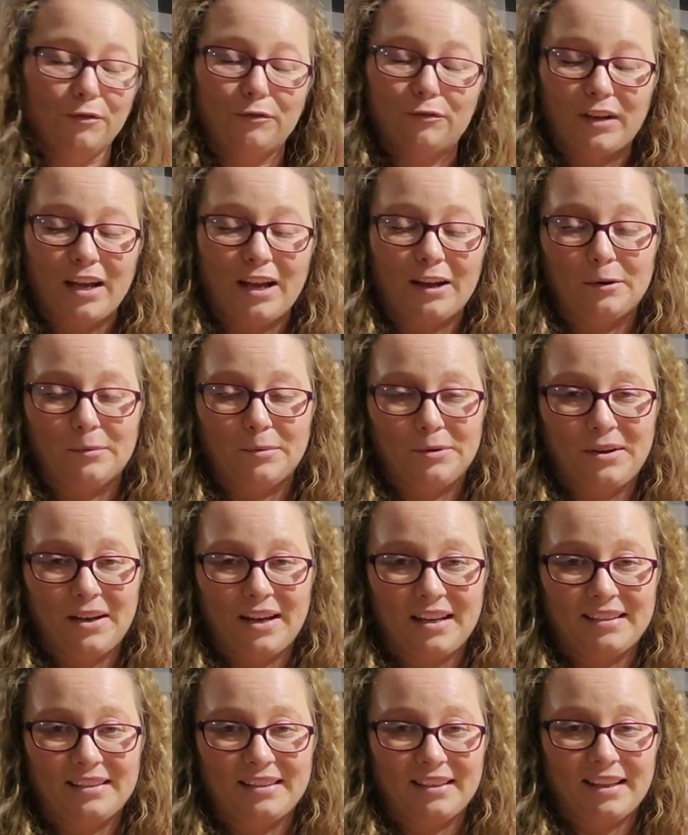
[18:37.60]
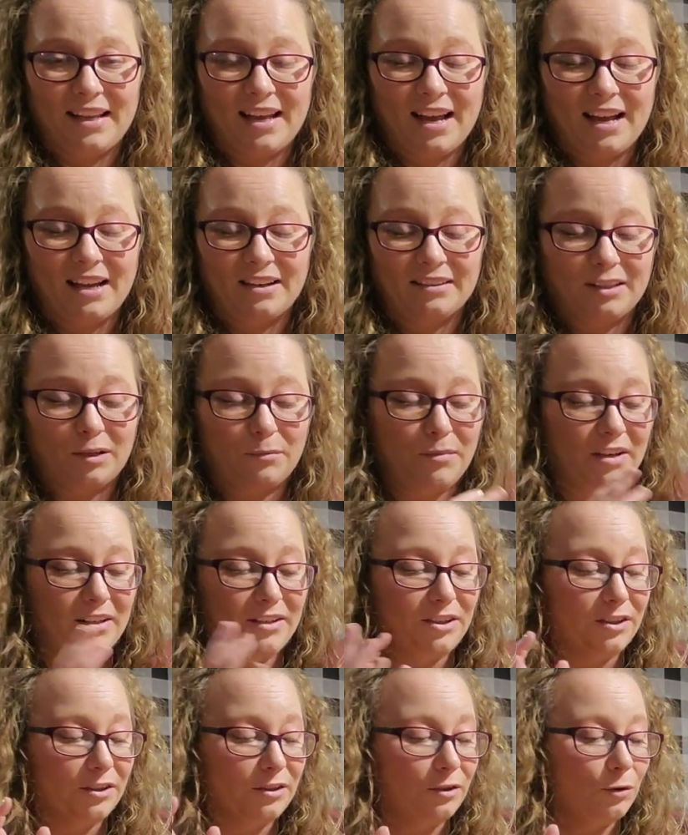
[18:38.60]
flower bouquets in the house. I mean,
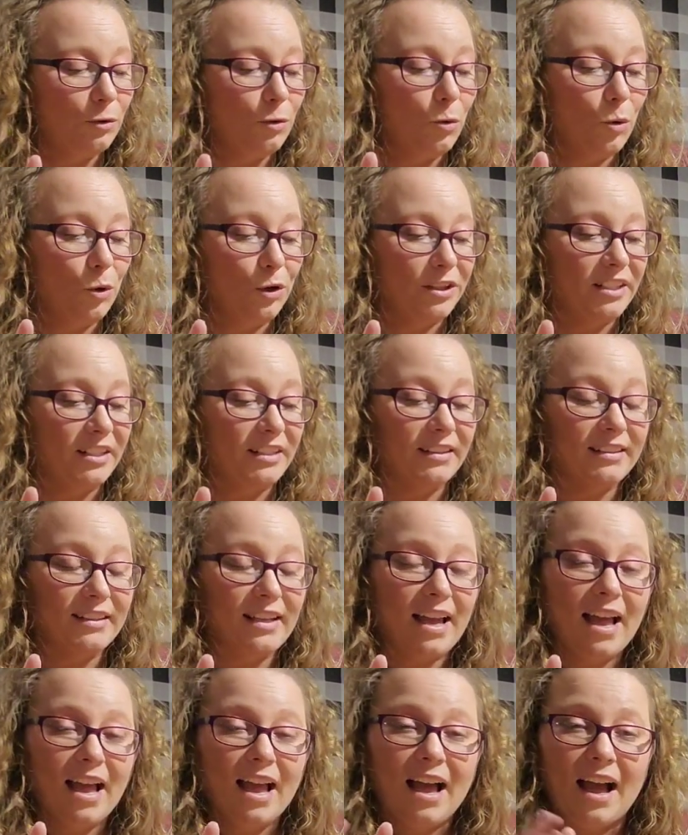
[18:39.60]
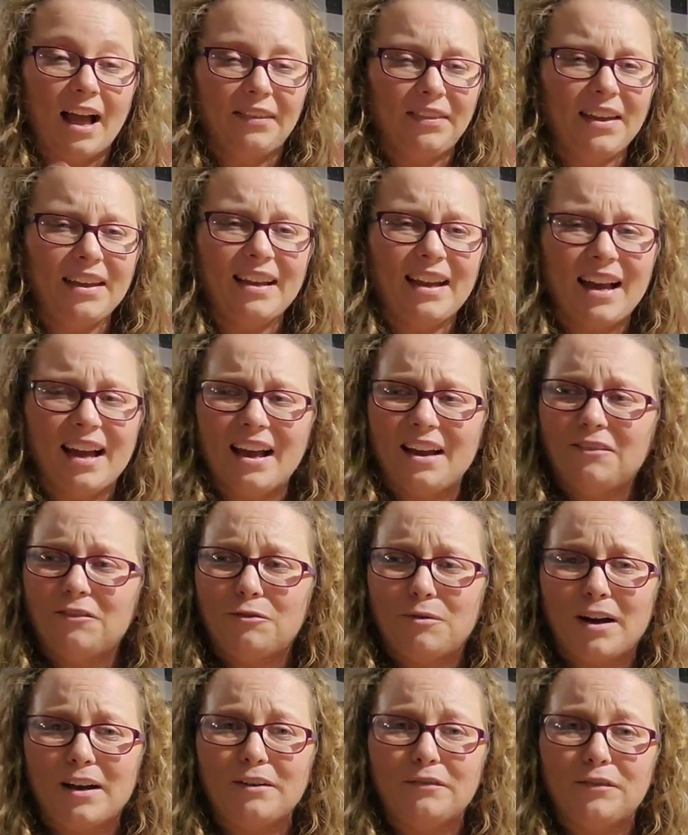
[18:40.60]
just gorgeous. I think I have
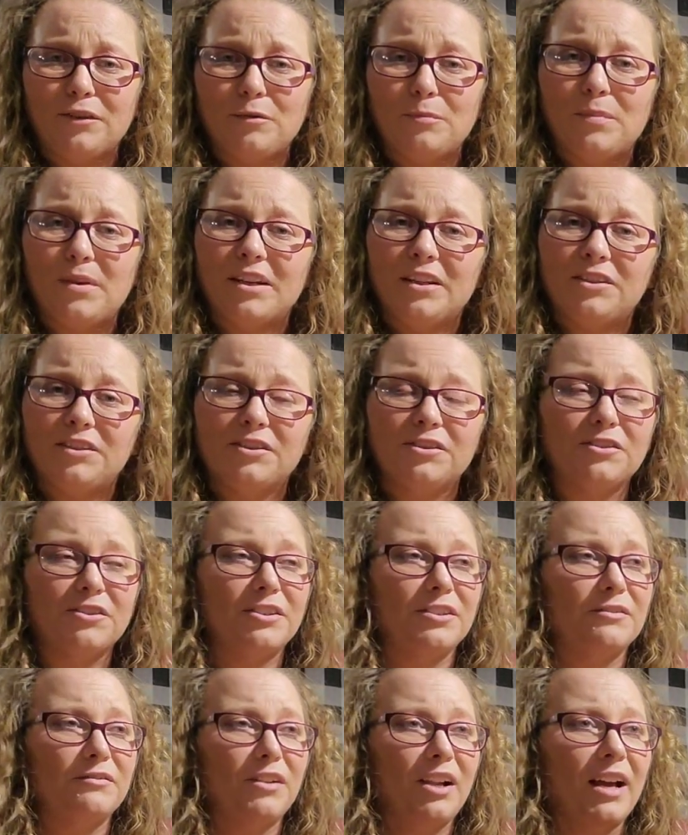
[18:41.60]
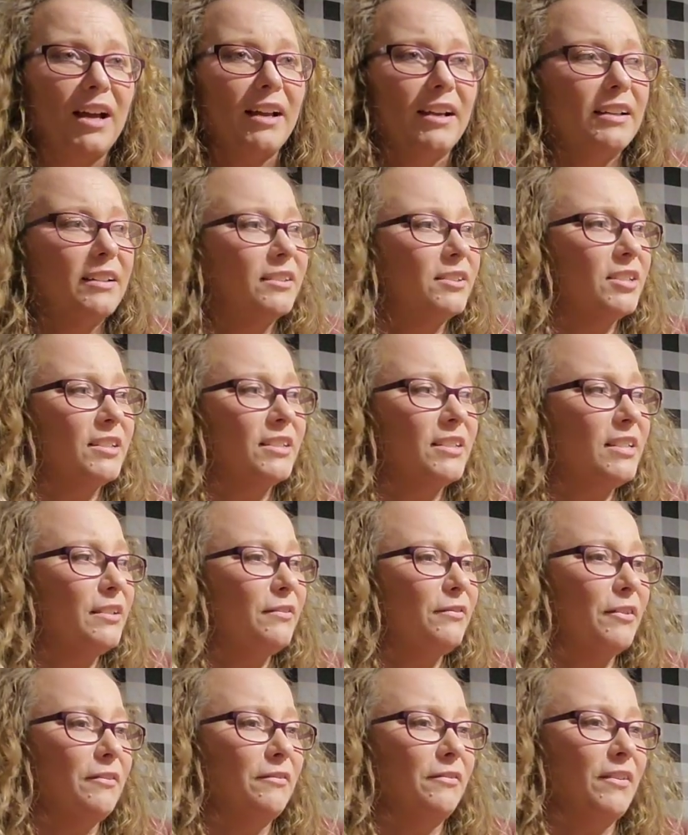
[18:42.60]
quite a few pictures of like just
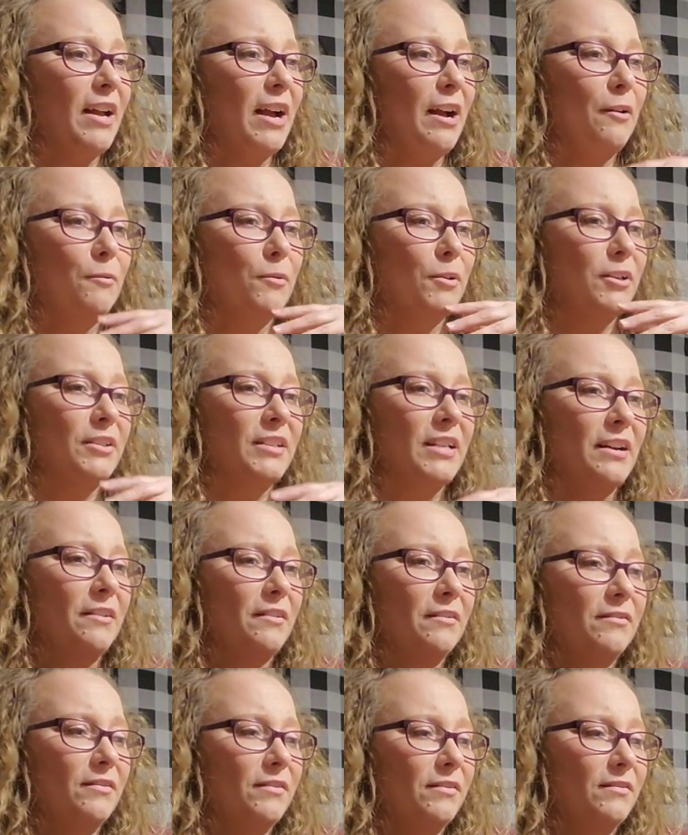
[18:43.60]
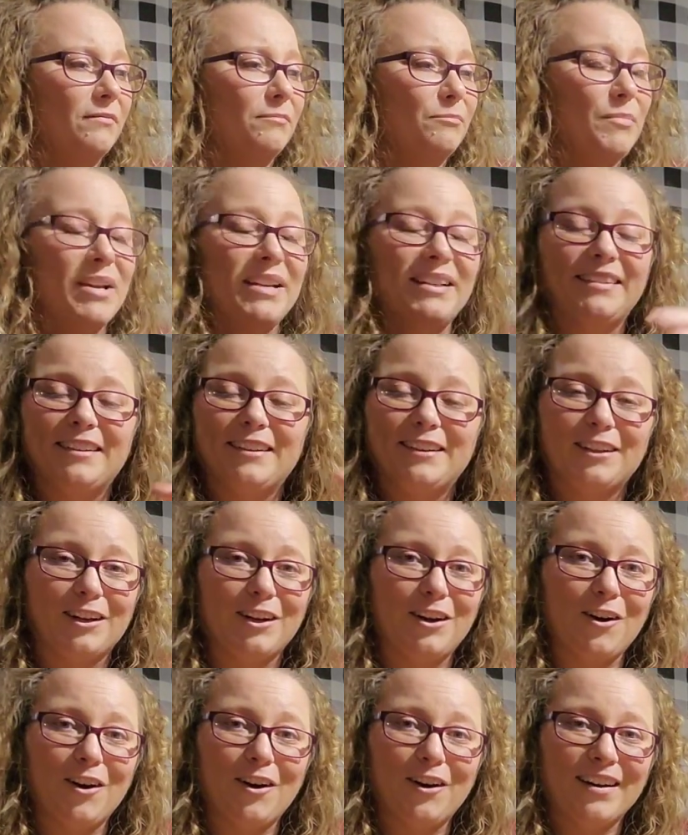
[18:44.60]
different flowers I've picked in the
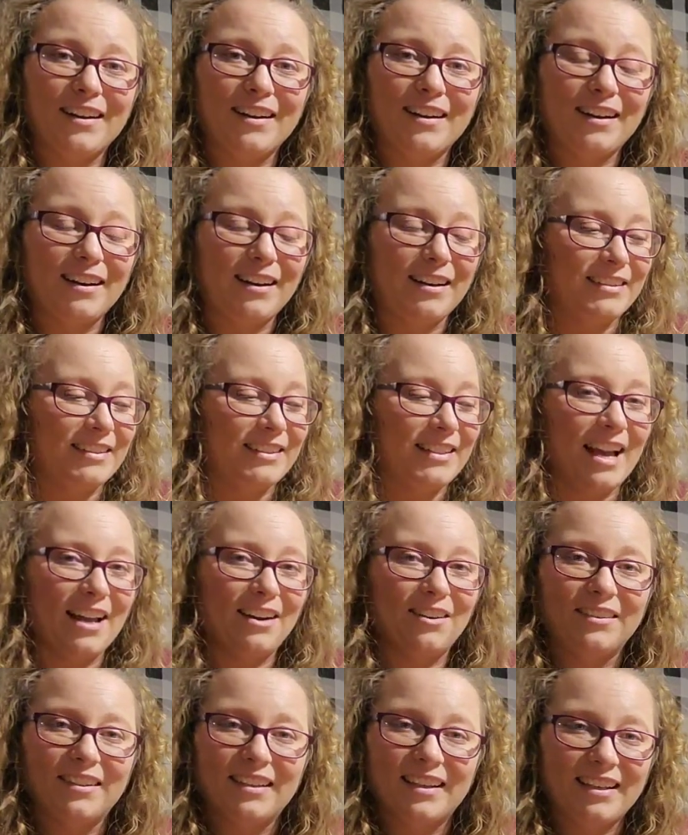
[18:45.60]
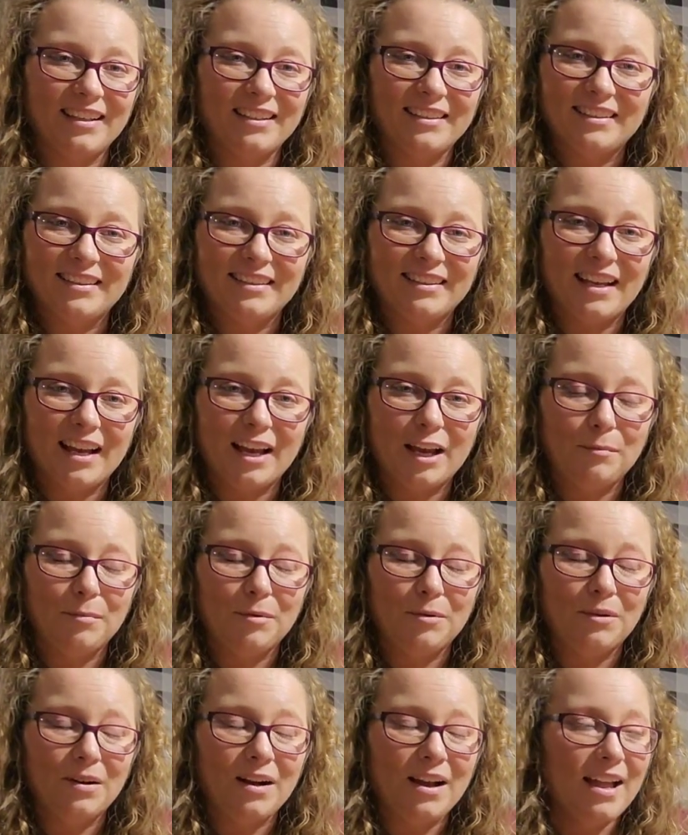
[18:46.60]
garden and sat on the kitchen
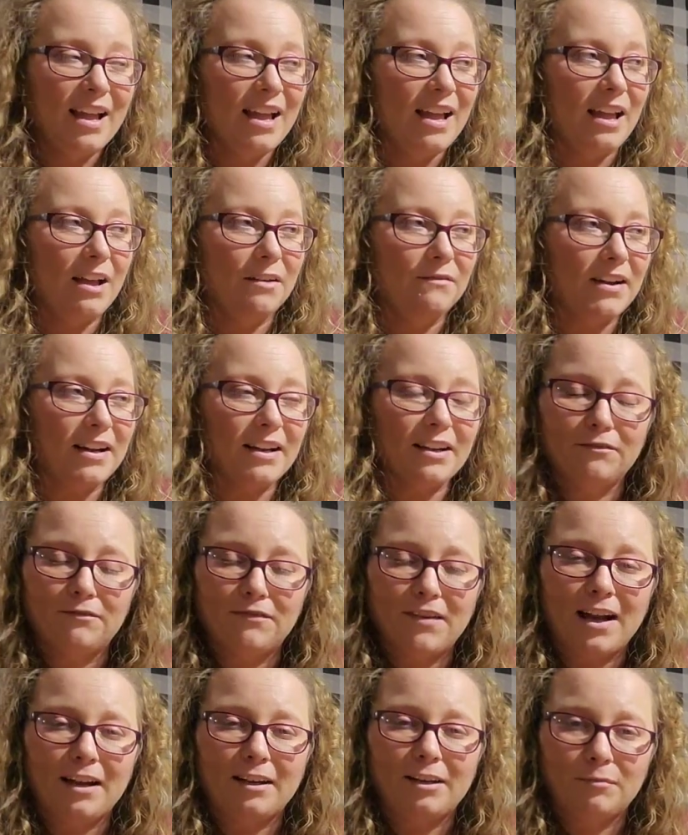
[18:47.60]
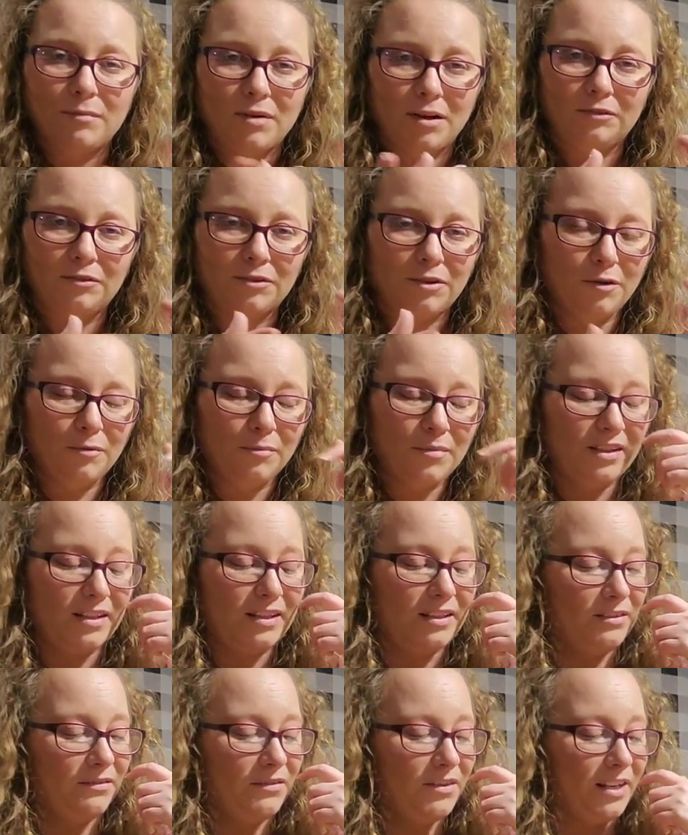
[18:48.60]
table. If I can find them, I'll throw them in
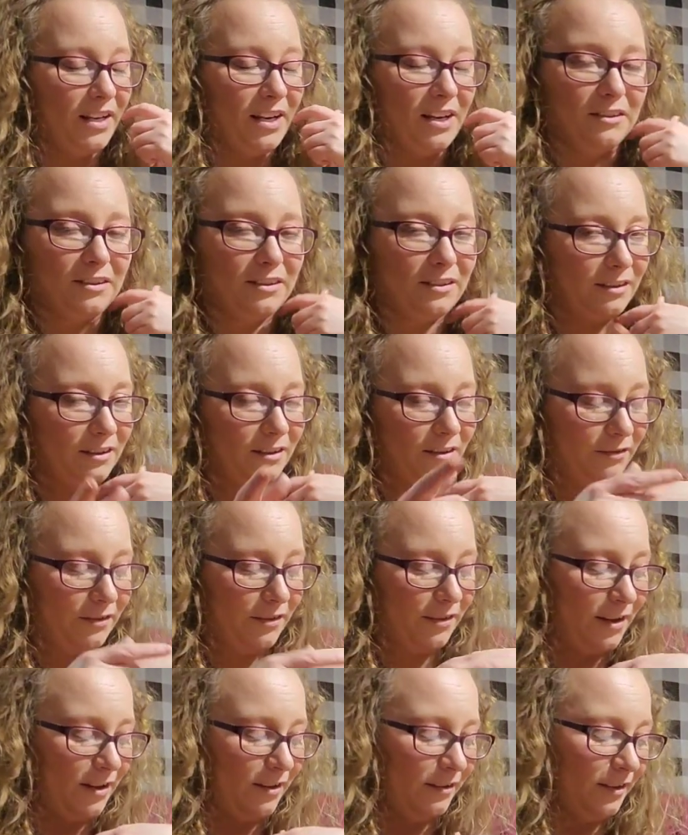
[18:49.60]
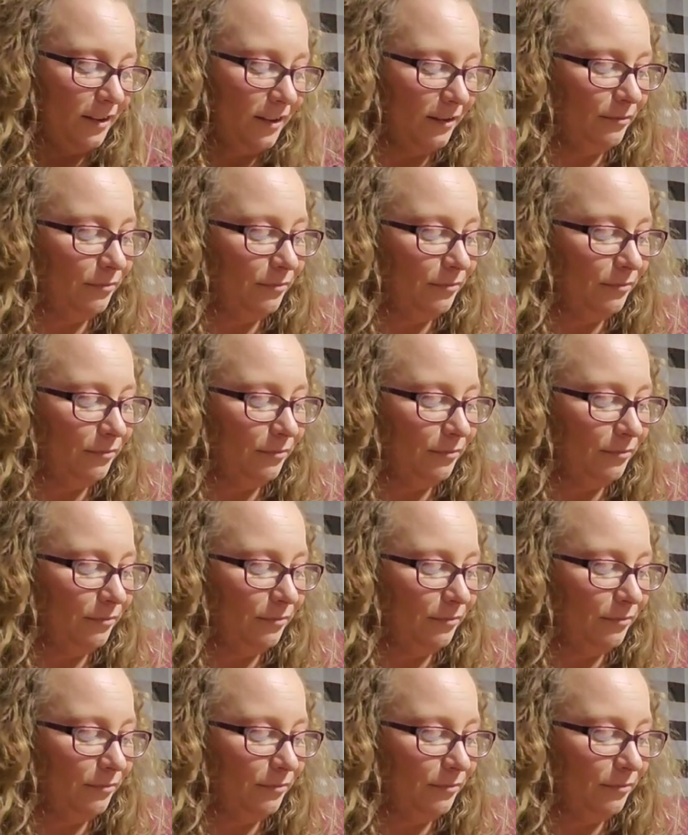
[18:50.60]
this video, so look for those.